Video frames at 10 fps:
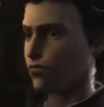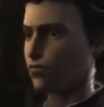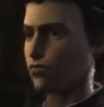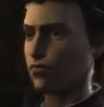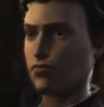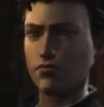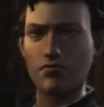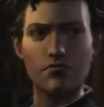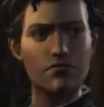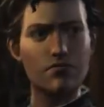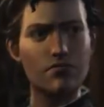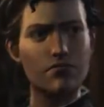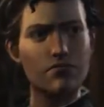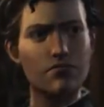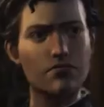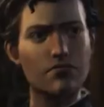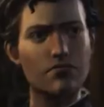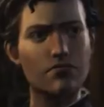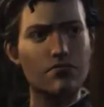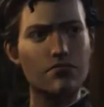
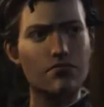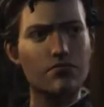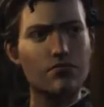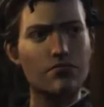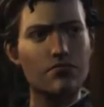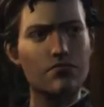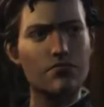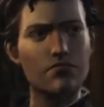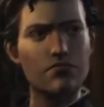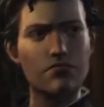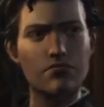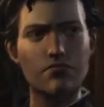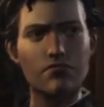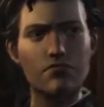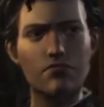(not speaking)